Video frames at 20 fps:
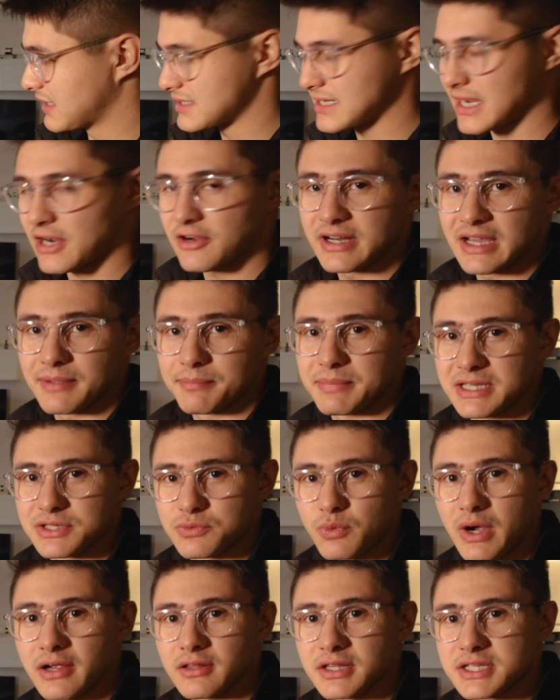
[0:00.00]
Teradek
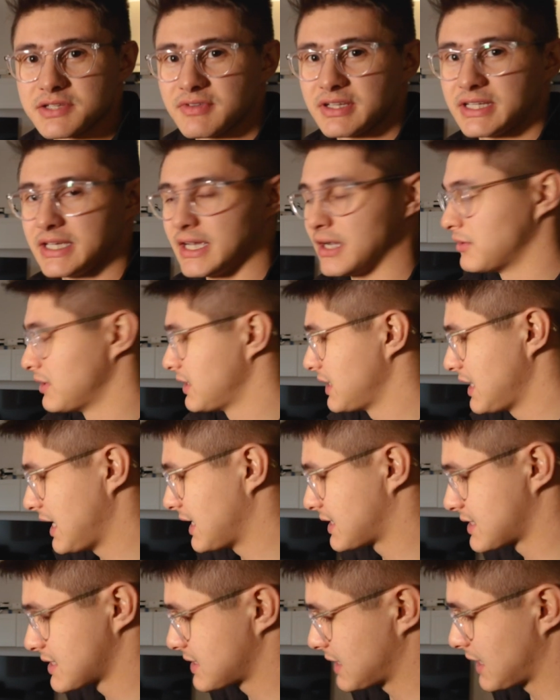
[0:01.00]
piece, wireless video.
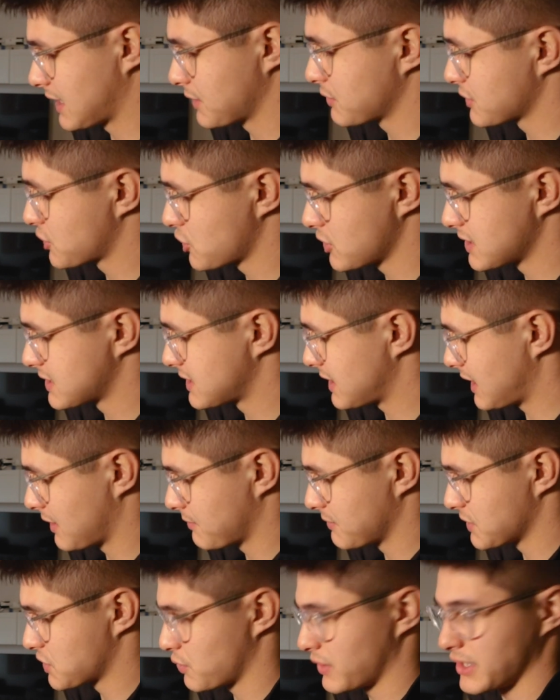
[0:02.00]
It sandwiches
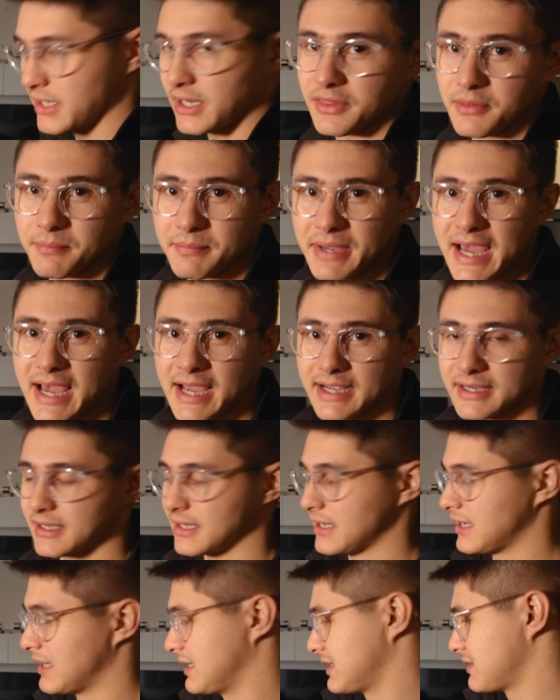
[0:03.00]
in between on the
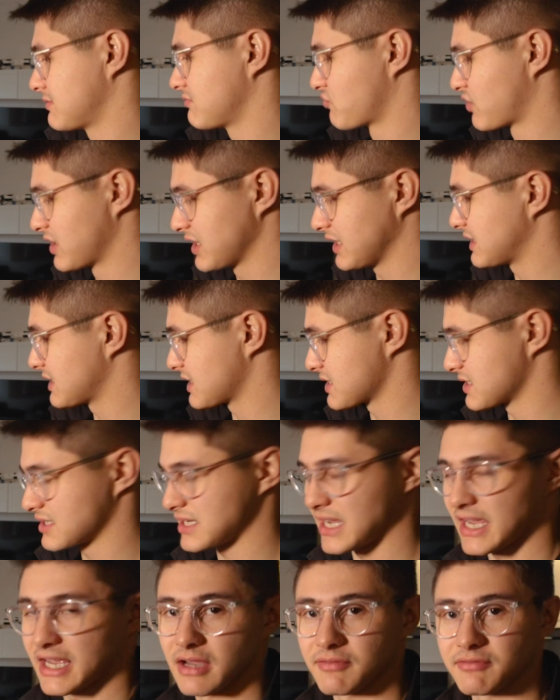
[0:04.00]
back. It really doesn't
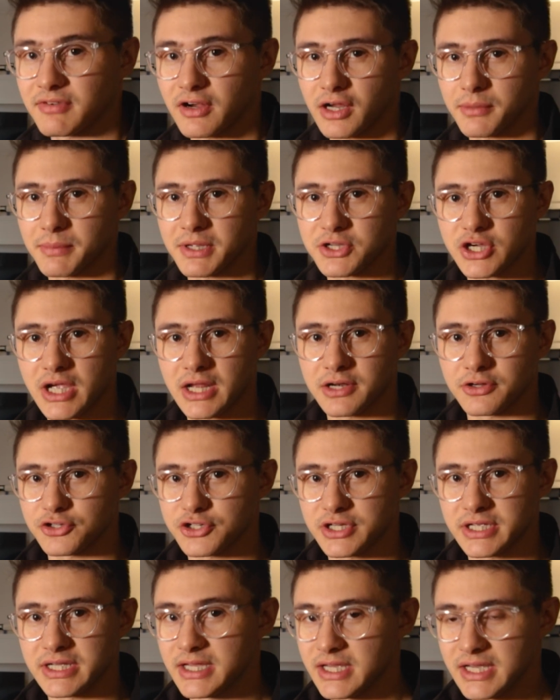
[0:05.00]
take up very much
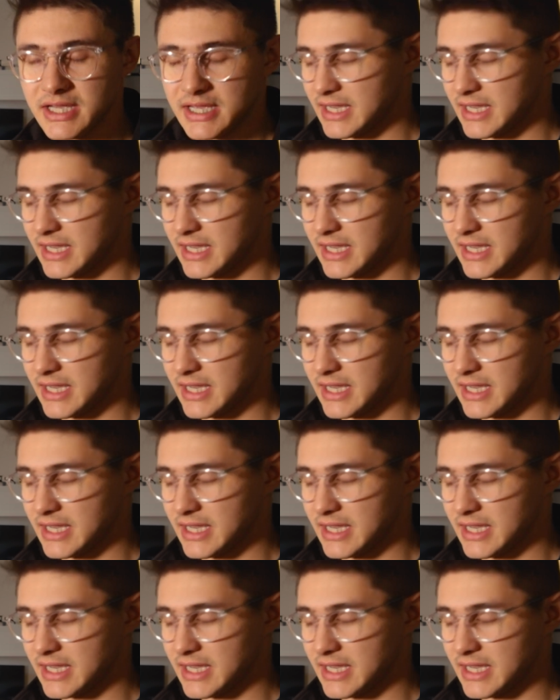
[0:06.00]
energy.